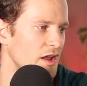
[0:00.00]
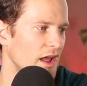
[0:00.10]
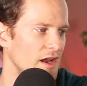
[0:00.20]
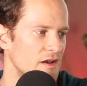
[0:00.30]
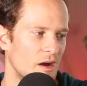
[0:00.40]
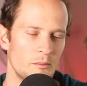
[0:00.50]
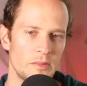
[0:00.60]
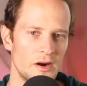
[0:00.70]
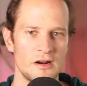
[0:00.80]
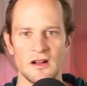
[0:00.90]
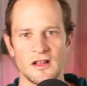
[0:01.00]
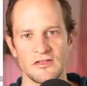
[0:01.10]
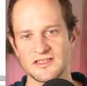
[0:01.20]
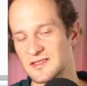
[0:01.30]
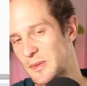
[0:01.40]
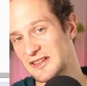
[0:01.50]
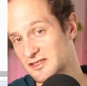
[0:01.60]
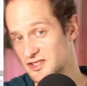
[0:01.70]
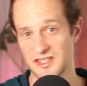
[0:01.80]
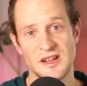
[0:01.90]
a number. This is
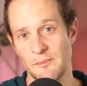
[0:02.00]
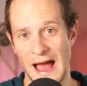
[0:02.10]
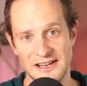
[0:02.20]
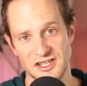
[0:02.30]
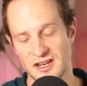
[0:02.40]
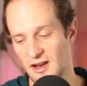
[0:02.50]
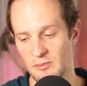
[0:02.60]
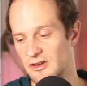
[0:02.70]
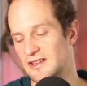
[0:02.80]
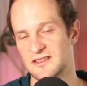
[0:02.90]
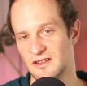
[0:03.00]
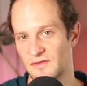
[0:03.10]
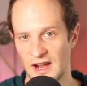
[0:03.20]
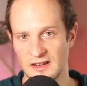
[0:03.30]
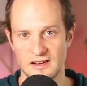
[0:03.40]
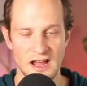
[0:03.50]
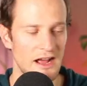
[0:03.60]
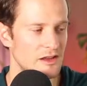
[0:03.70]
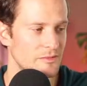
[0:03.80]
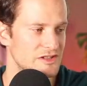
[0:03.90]
basically just a magic number that's defined in
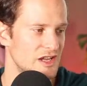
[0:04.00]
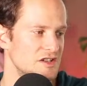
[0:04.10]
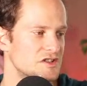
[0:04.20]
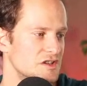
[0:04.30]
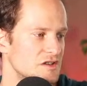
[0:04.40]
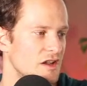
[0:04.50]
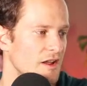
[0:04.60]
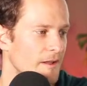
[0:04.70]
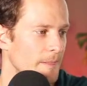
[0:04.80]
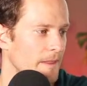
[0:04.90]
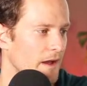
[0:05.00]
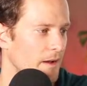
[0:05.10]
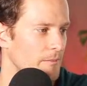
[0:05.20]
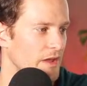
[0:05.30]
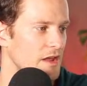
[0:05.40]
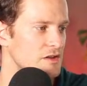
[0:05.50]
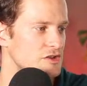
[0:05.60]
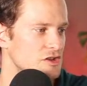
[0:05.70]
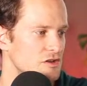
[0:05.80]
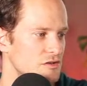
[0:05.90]
documentation
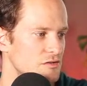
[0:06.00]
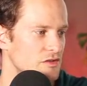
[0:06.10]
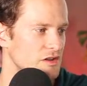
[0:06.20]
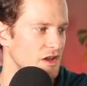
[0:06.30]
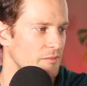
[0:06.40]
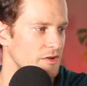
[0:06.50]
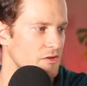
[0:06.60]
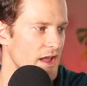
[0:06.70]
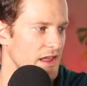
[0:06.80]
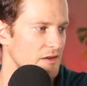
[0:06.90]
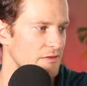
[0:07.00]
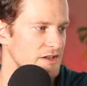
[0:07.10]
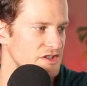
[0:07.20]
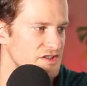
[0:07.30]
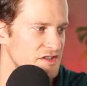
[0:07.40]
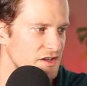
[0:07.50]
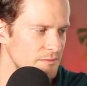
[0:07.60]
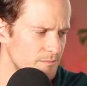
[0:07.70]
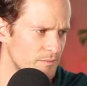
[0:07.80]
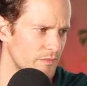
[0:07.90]
into the W8 register.
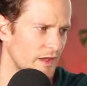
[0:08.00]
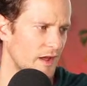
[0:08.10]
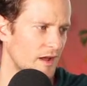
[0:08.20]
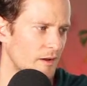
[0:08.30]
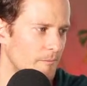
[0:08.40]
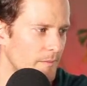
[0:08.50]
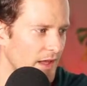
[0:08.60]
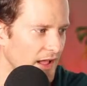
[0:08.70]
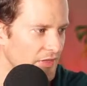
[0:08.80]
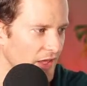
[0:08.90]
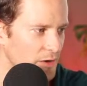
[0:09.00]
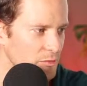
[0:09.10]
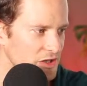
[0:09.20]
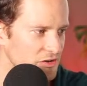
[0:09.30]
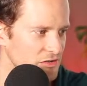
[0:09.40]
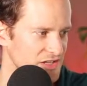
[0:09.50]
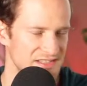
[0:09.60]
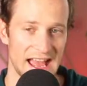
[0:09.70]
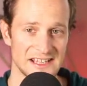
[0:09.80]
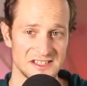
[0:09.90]
And then we do this
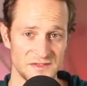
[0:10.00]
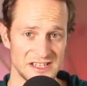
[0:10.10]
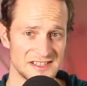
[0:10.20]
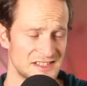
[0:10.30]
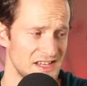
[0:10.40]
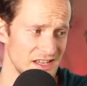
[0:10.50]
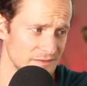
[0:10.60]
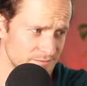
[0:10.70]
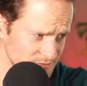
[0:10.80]
SVC.